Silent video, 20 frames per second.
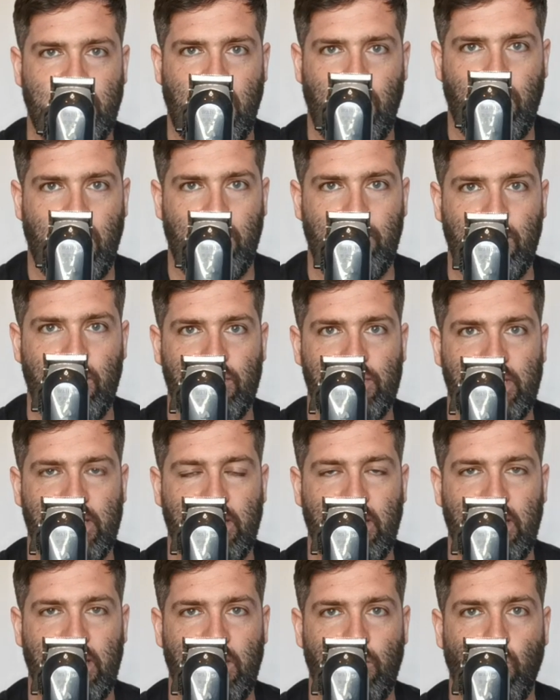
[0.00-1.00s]
Now I'm
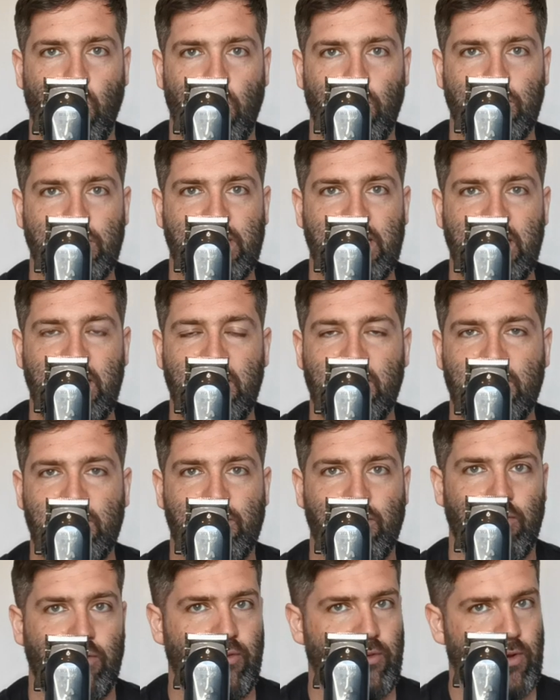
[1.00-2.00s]
using the Wall
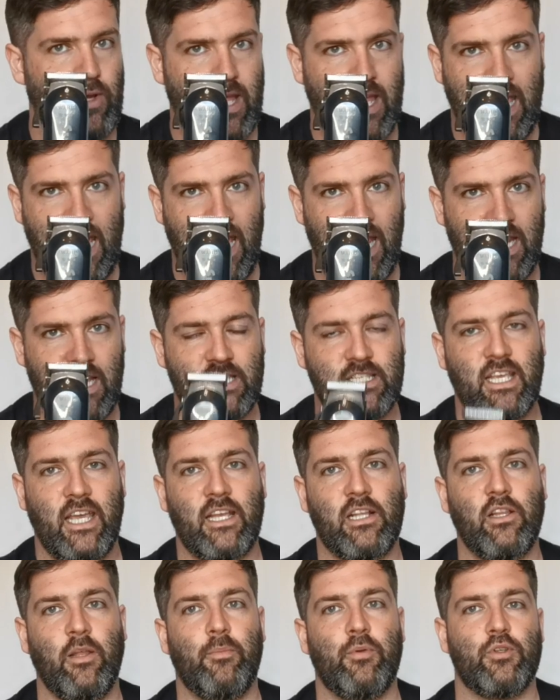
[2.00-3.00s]
Seniors, although any set
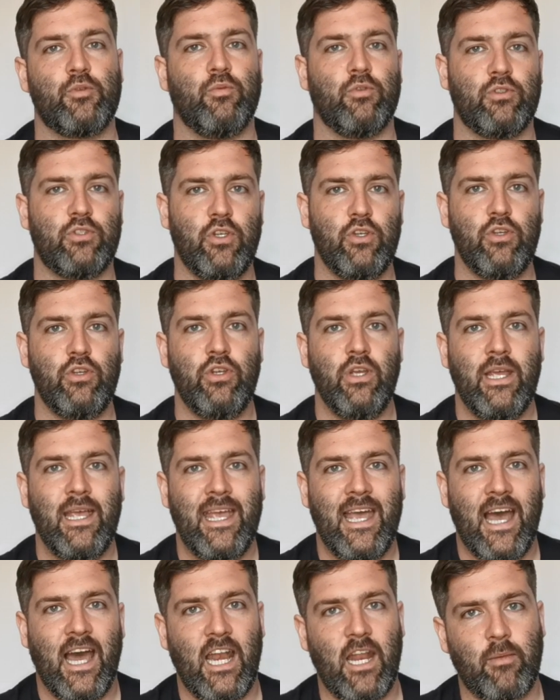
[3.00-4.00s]
of clippers will do,
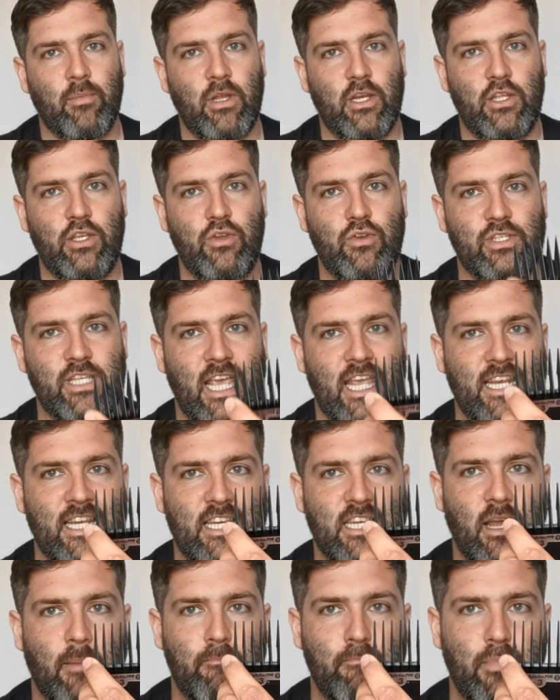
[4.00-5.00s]
and I'm going to use a
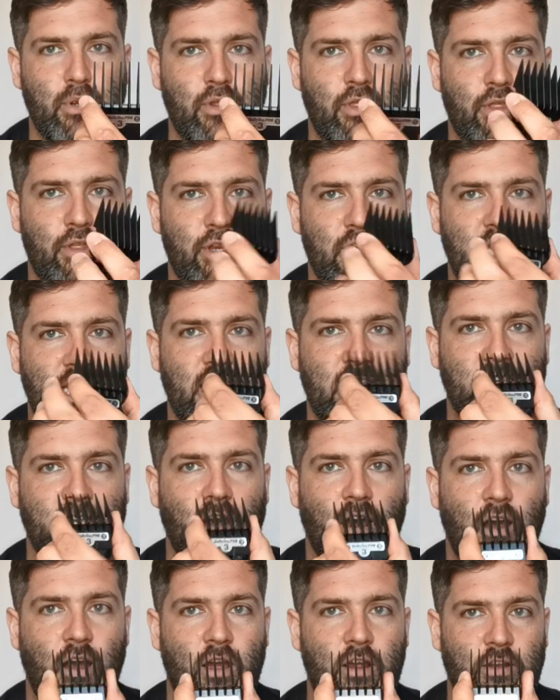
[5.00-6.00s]
number 3
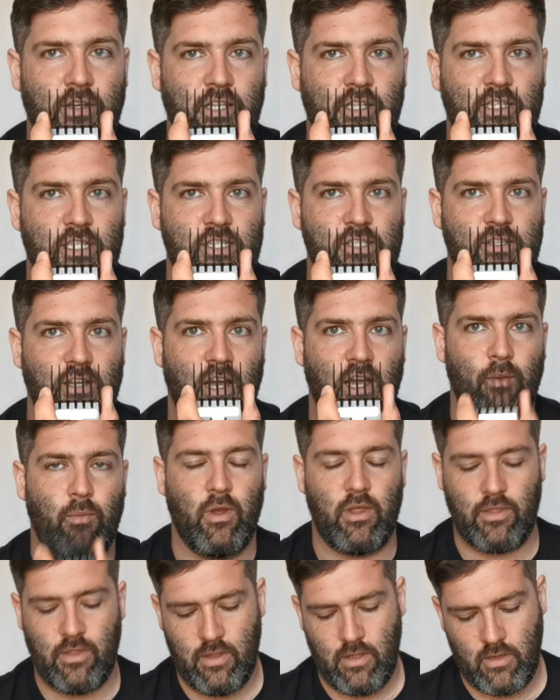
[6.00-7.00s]
guard to start
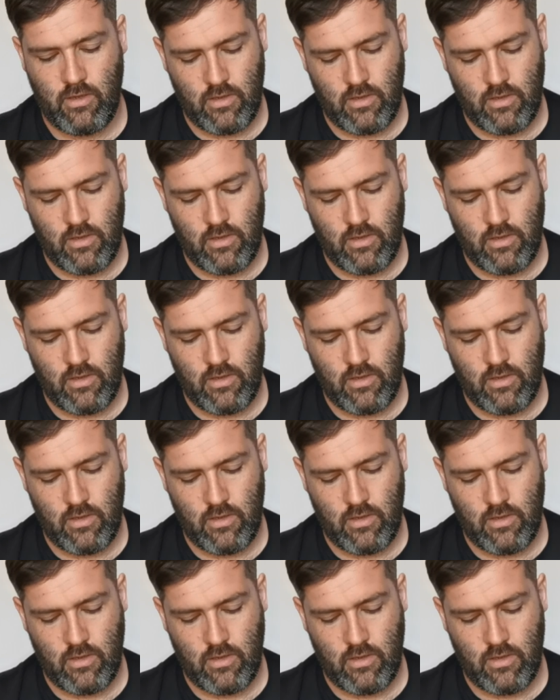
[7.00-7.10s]
with.